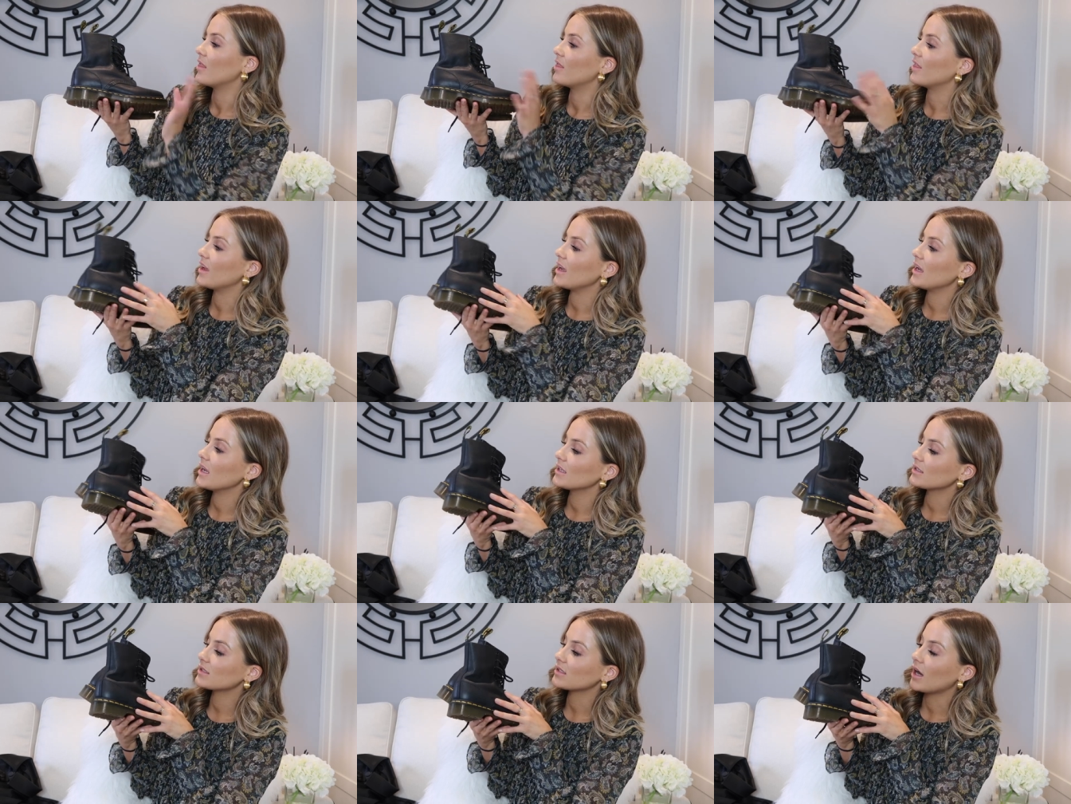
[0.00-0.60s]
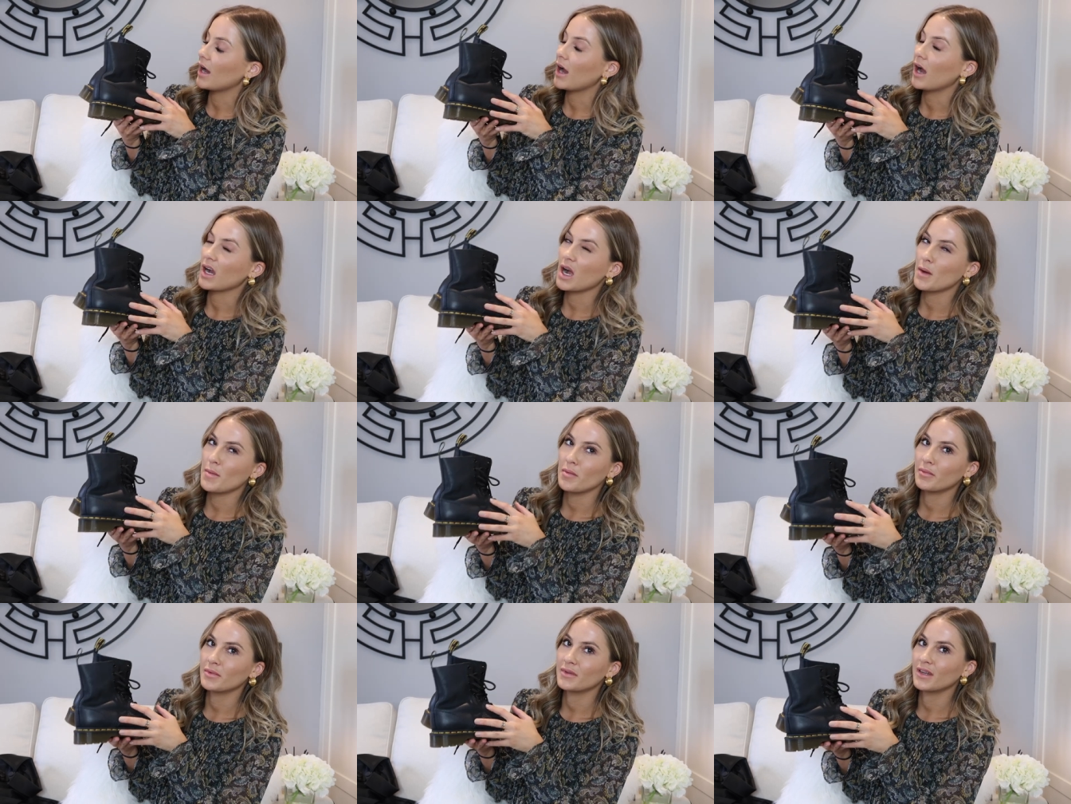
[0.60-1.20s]
these I
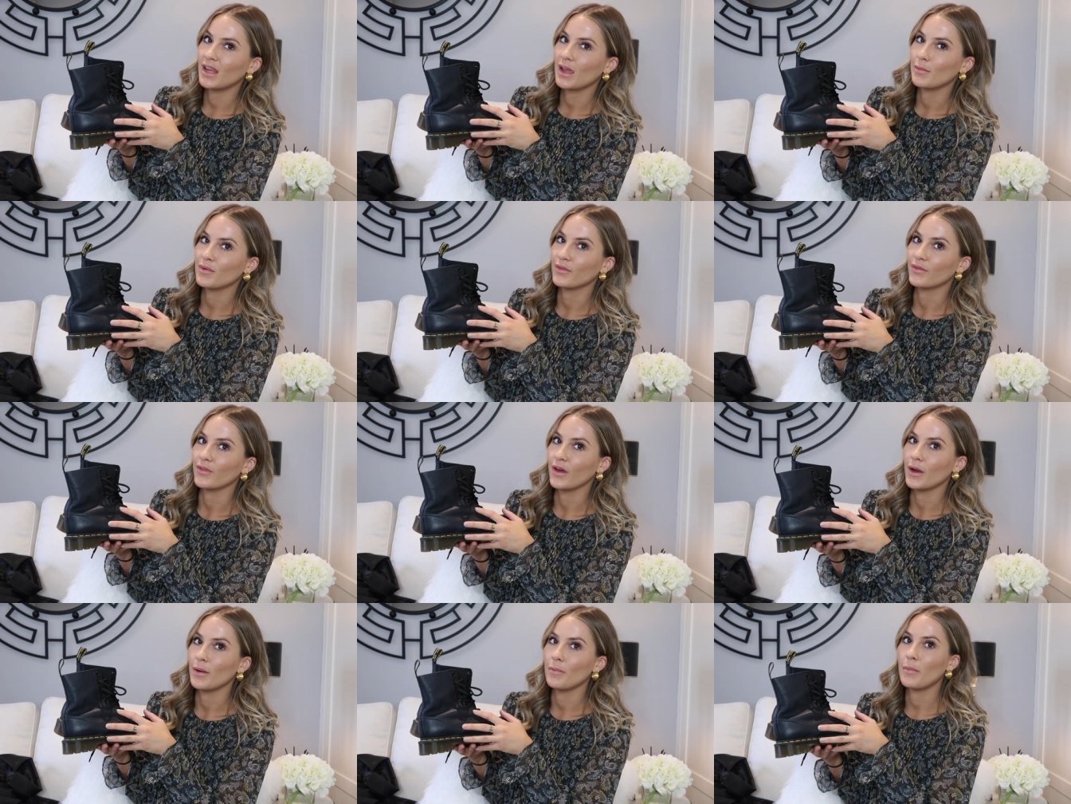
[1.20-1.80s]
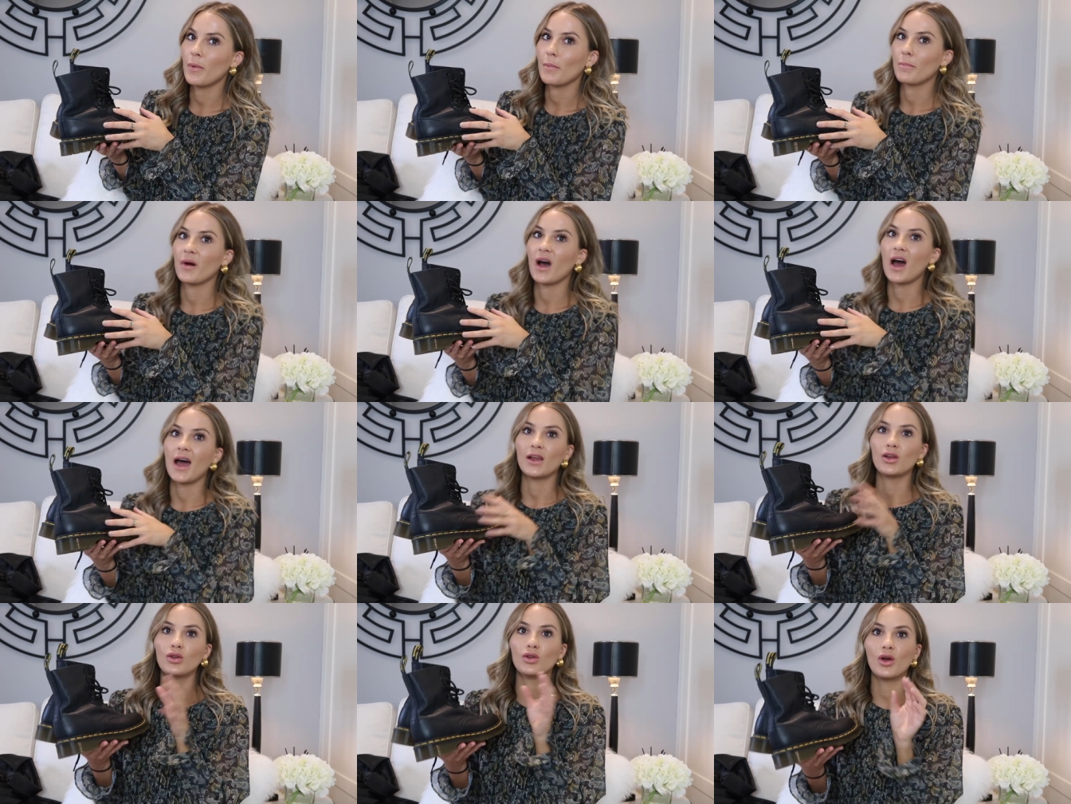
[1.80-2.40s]
can't remember the name of them
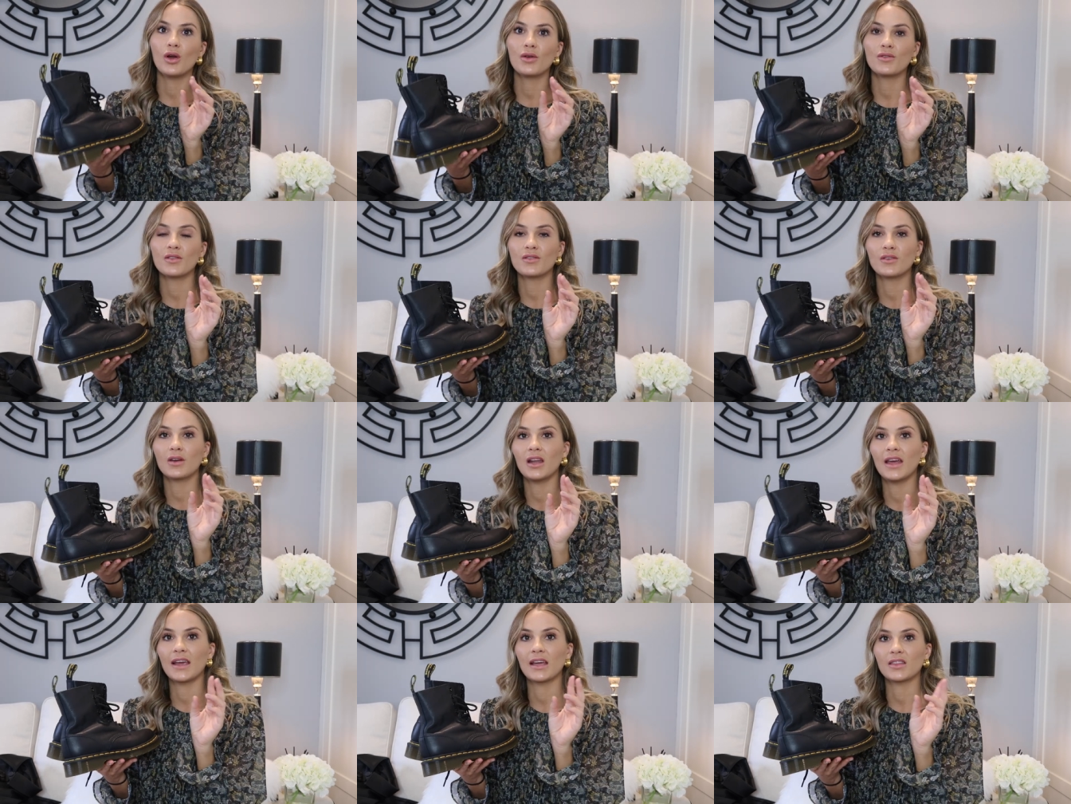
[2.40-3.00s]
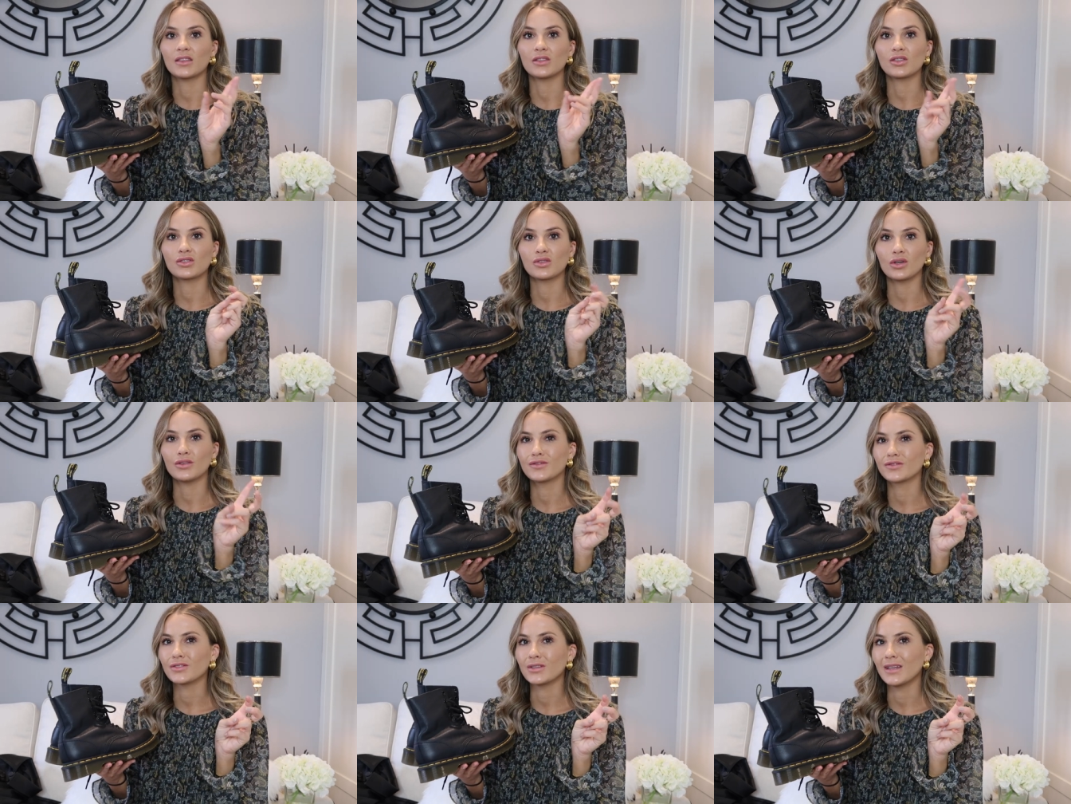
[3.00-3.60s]
but I know that they're like the
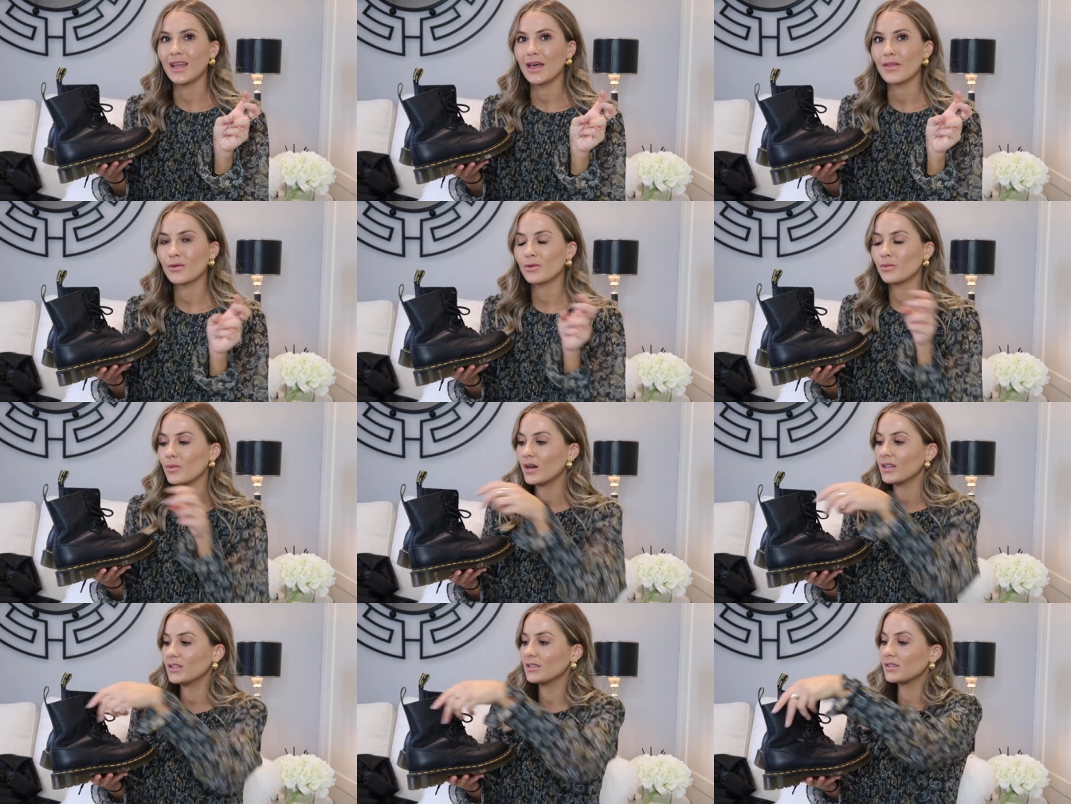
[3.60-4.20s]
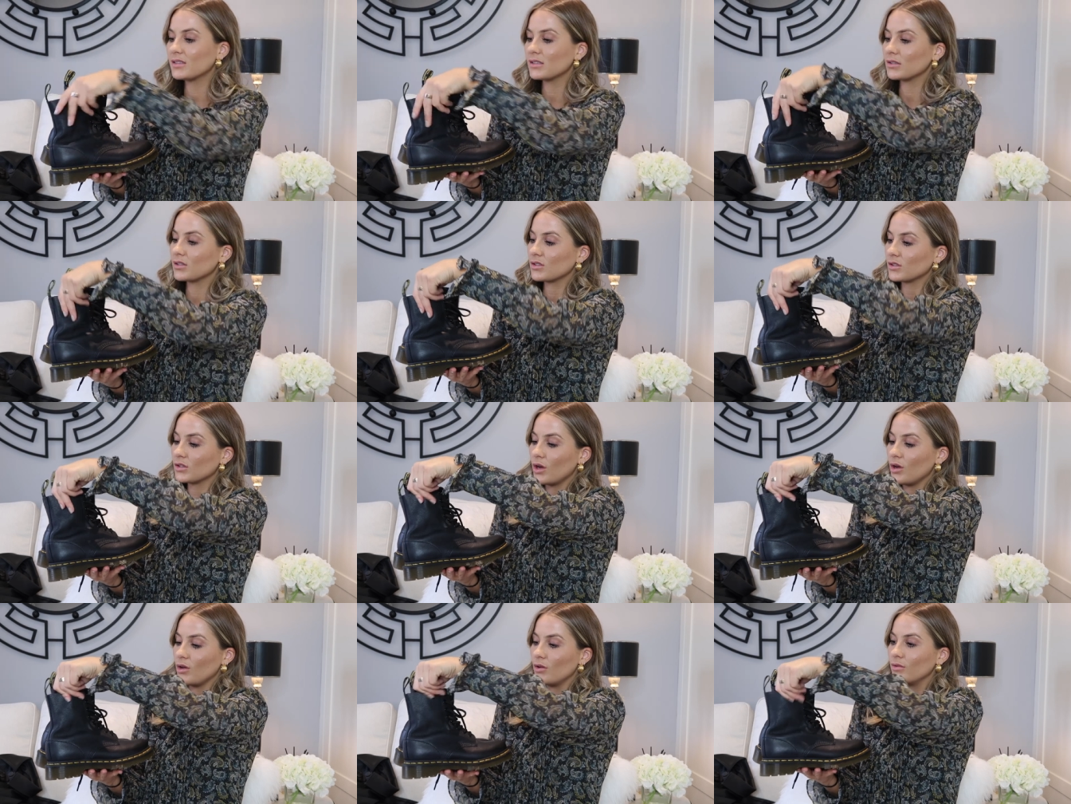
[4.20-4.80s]
softer leather ones
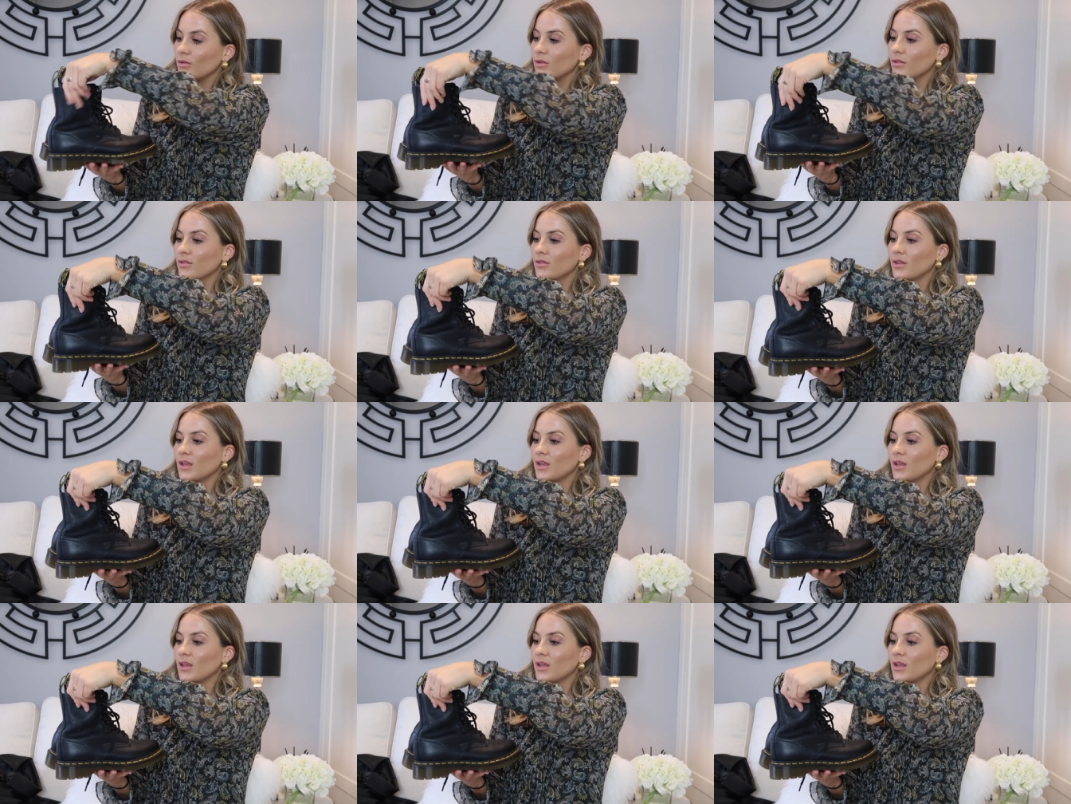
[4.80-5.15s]
so